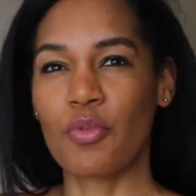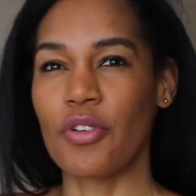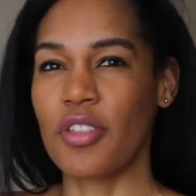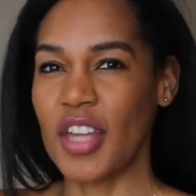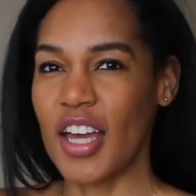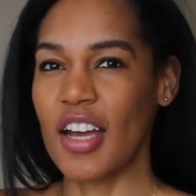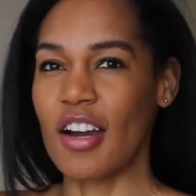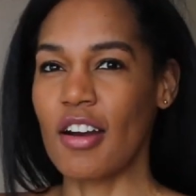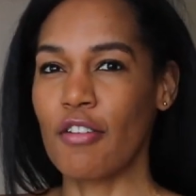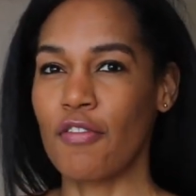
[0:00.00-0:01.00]
were
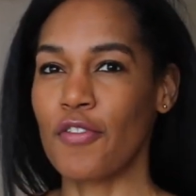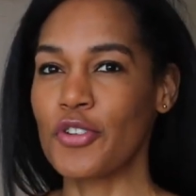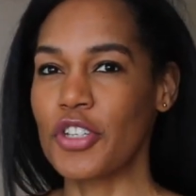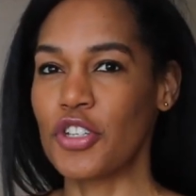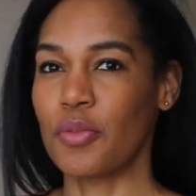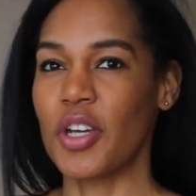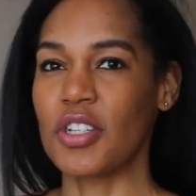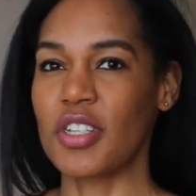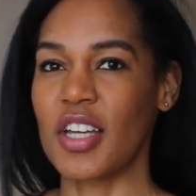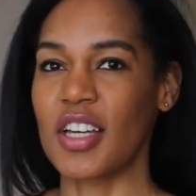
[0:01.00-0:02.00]
there for
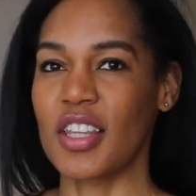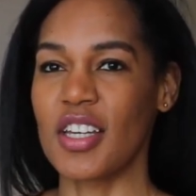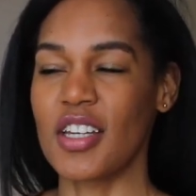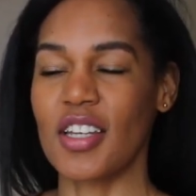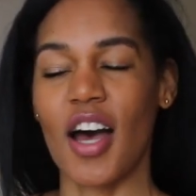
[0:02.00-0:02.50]
situations like these.